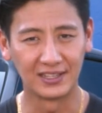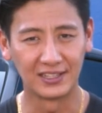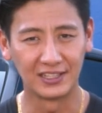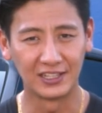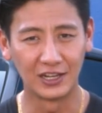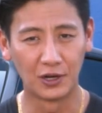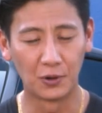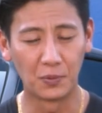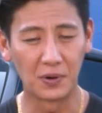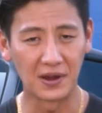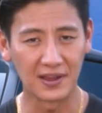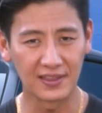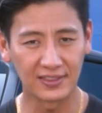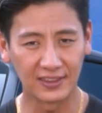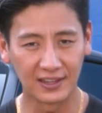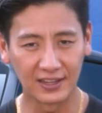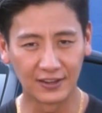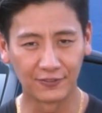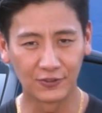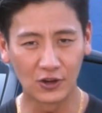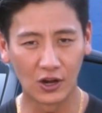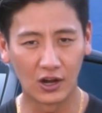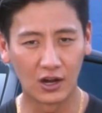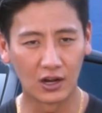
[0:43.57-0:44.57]
When I think
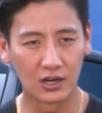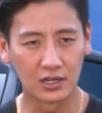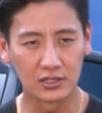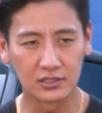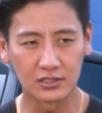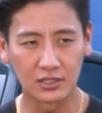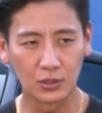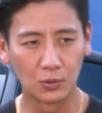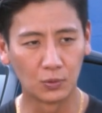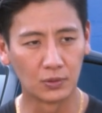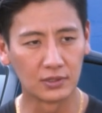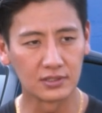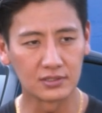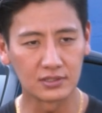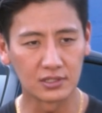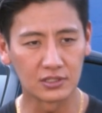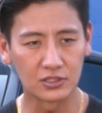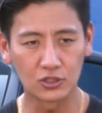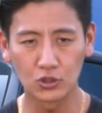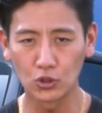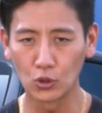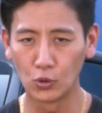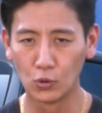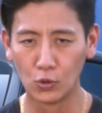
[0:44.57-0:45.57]
of cars, it was
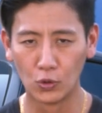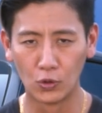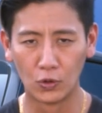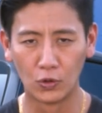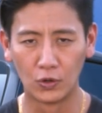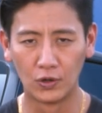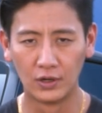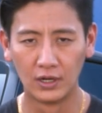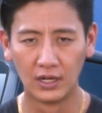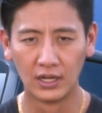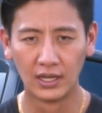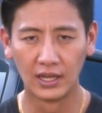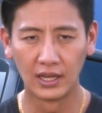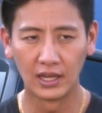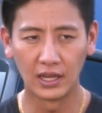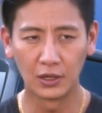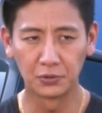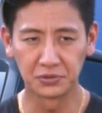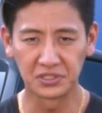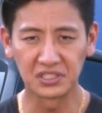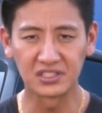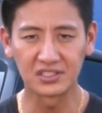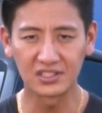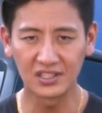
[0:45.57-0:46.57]
this tool, it
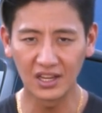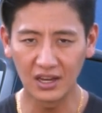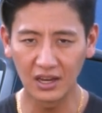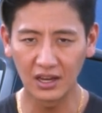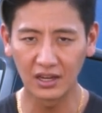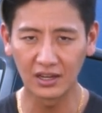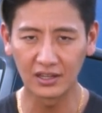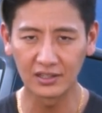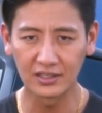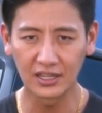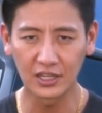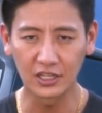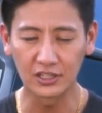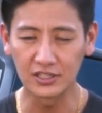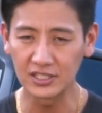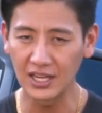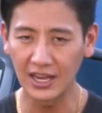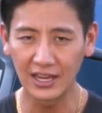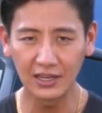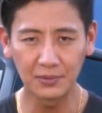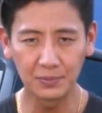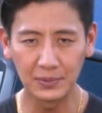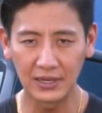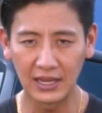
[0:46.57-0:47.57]
was this thing that could
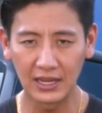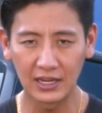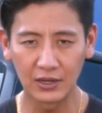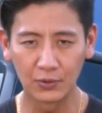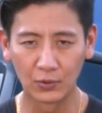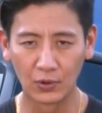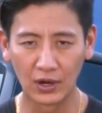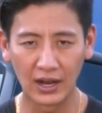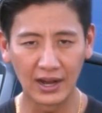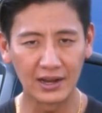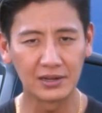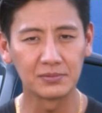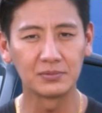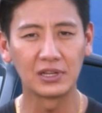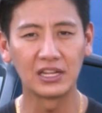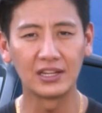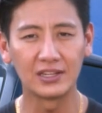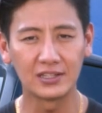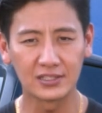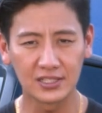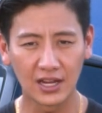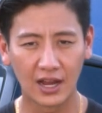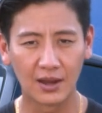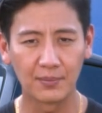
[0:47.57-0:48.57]
take me anywhere and
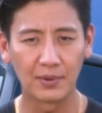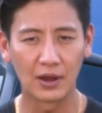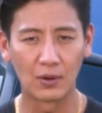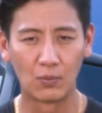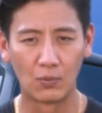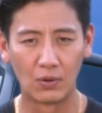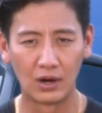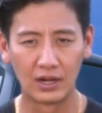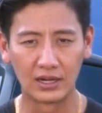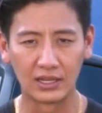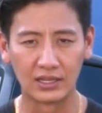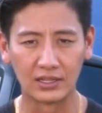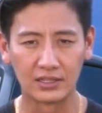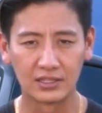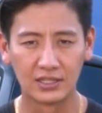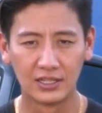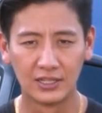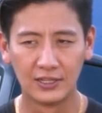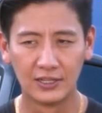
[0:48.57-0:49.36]
anytime I wanted.